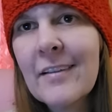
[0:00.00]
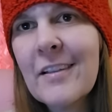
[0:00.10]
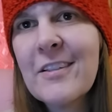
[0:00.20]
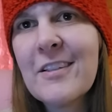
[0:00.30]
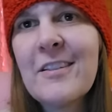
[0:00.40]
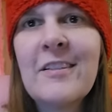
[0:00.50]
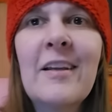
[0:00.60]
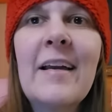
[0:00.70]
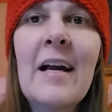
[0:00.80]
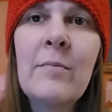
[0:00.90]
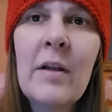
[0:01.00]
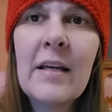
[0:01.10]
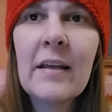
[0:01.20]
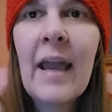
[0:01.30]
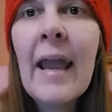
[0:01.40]
This is just like, I'm
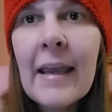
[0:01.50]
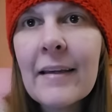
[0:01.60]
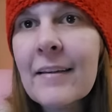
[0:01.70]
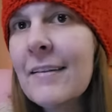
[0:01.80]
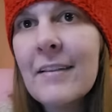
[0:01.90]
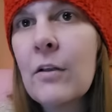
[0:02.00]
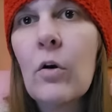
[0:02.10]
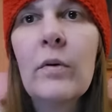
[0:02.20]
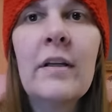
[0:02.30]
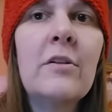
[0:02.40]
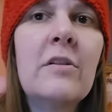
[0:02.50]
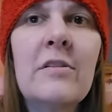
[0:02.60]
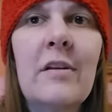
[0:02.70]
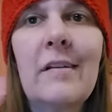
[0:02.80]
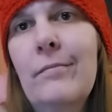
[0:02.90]
like, hey, you know, can you
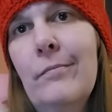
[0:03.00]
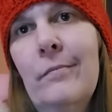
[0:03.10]
just like,